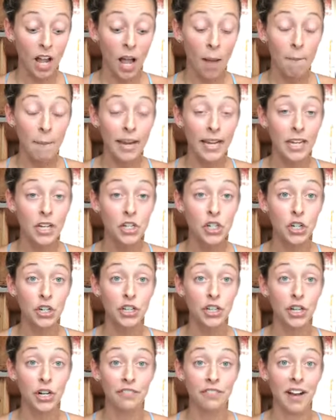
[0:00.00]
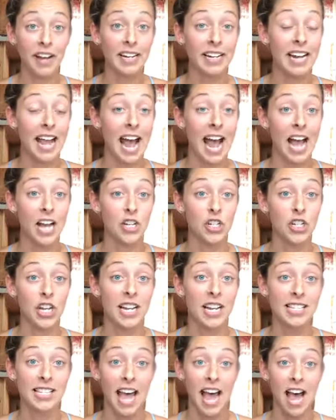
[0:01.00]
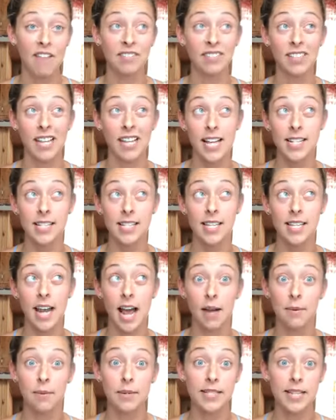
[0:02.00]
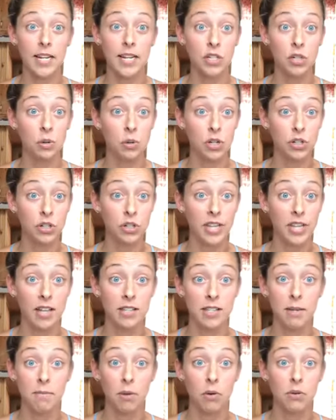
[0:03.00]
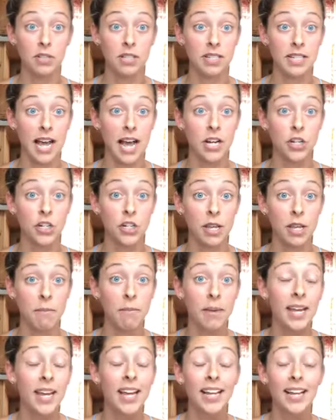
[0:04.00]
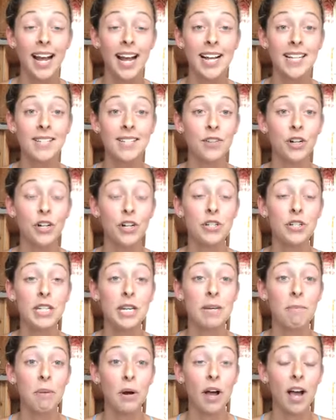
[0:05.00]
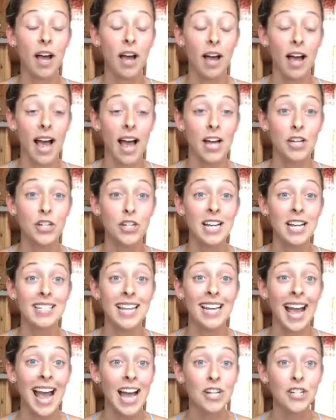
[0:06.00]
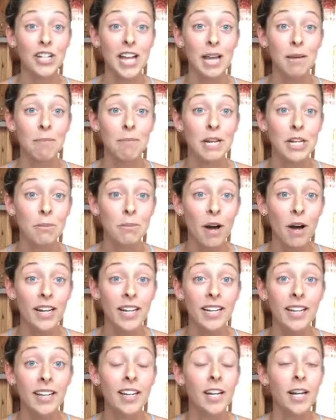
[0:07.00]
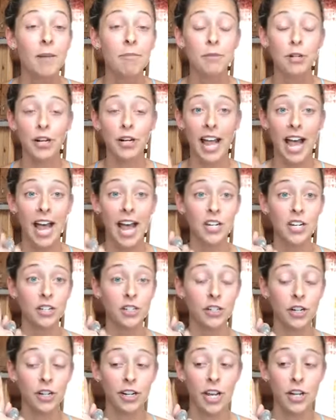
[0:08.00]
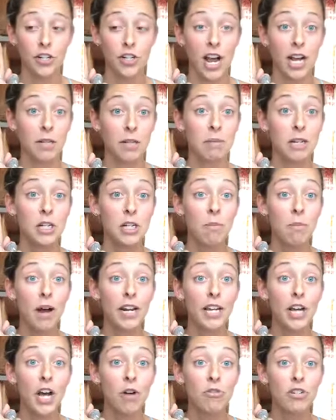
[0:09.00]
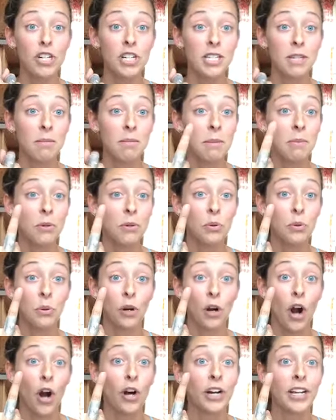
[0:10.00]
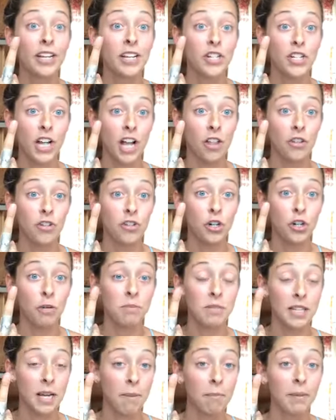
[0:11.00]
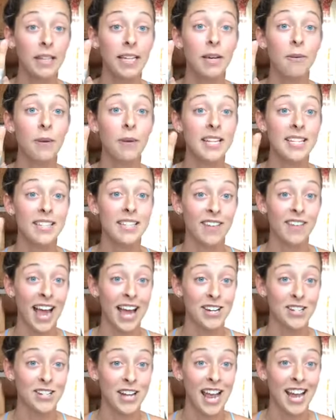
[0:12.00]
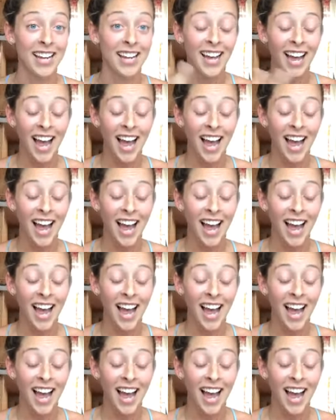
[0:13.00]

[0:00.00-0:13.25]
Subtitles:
Making sure that you're finding hashtags that have less than, I would say, 200,000 posts attached to them. Guys, if you're using hashtags like hashtag Beachbody, you're gonna attract Beachbody coaches and people who are already in challenge groups. Complete waste of a hashtag.